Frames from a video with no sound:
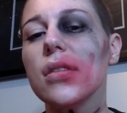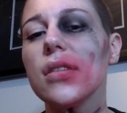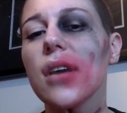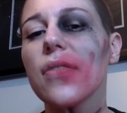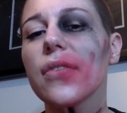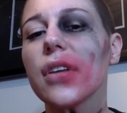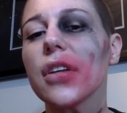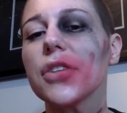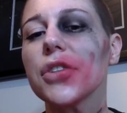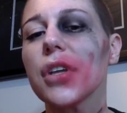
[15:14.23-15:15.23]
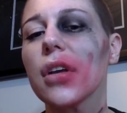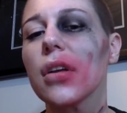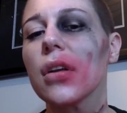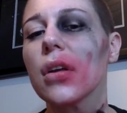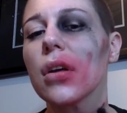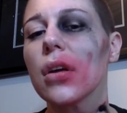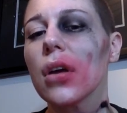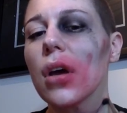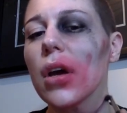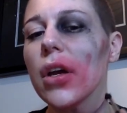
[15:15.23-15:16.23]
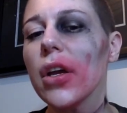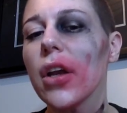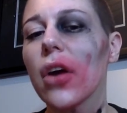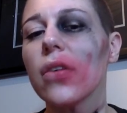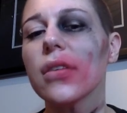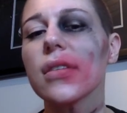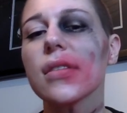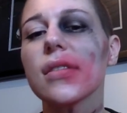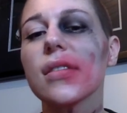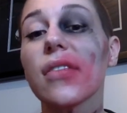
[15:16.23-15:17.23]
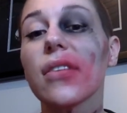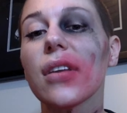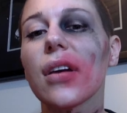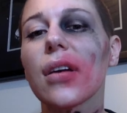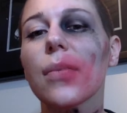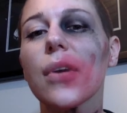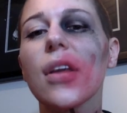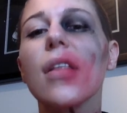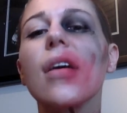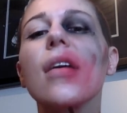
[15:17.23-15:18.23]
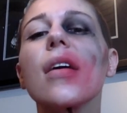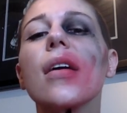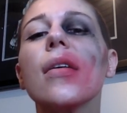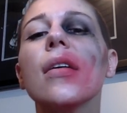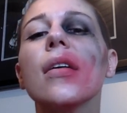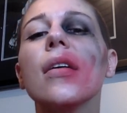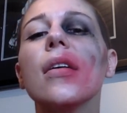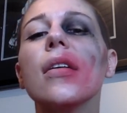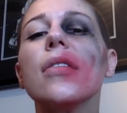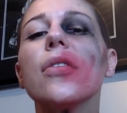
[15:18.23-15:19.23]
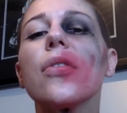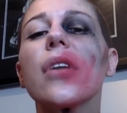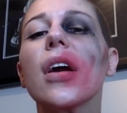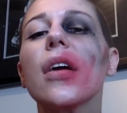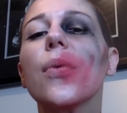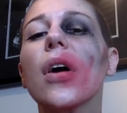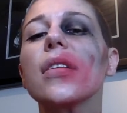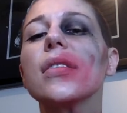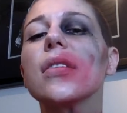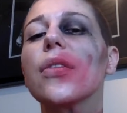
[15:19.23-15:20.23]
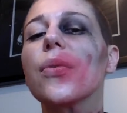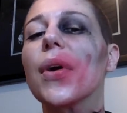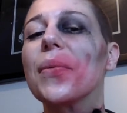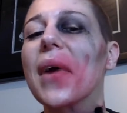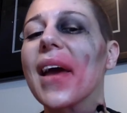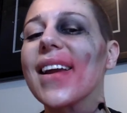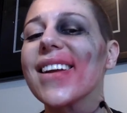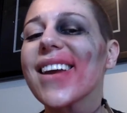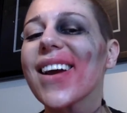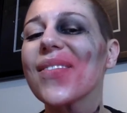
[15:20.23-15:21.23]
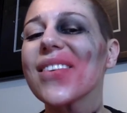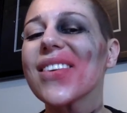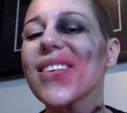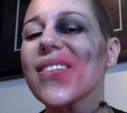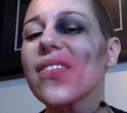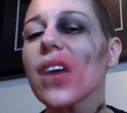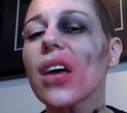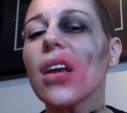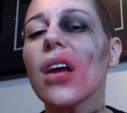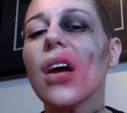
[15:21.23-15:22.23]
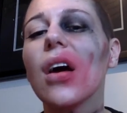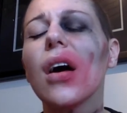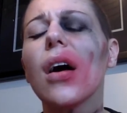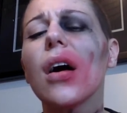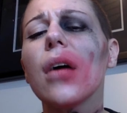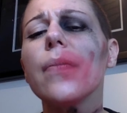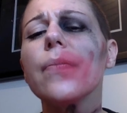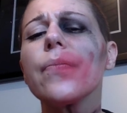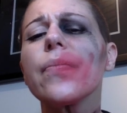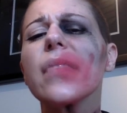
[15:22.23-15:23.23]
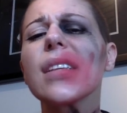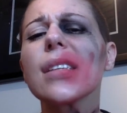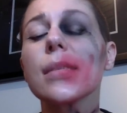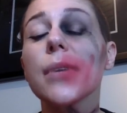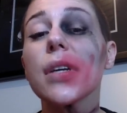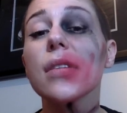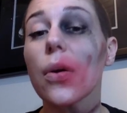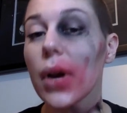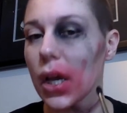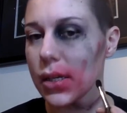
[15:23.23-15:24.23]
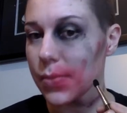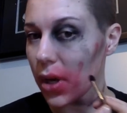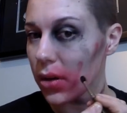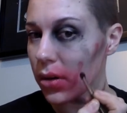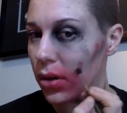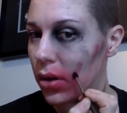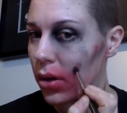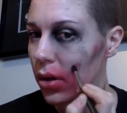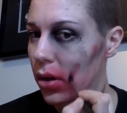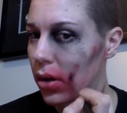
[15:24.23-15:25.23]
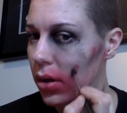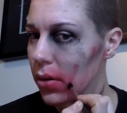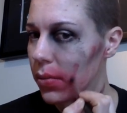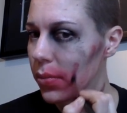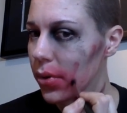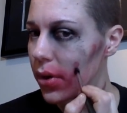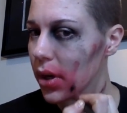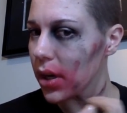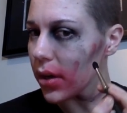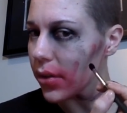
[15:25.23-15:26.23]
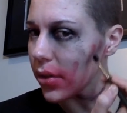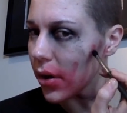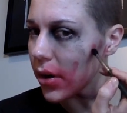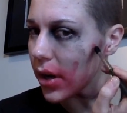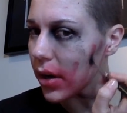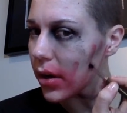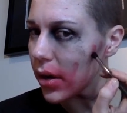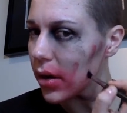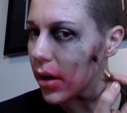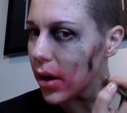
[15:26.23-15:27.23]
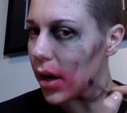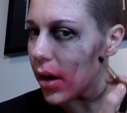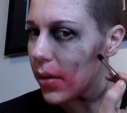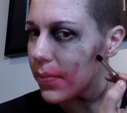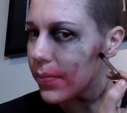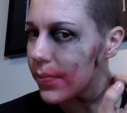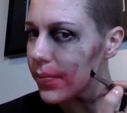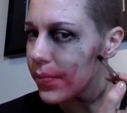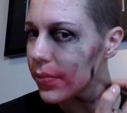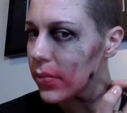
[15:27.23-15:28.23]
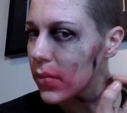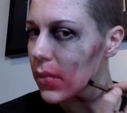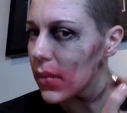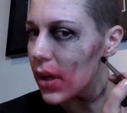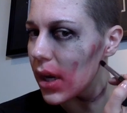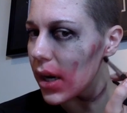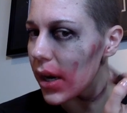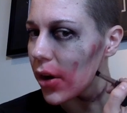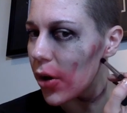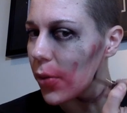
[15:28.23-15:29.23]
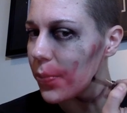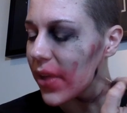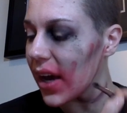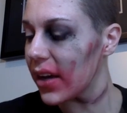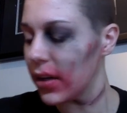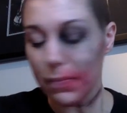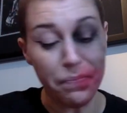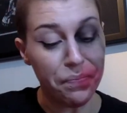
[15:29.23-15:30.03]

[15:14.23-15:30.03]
definition. You know, it's definitely not a pretty look. I don't think I'd rock this on the runway anytime soon, but this experience already has been pretty cathartic, and I hope that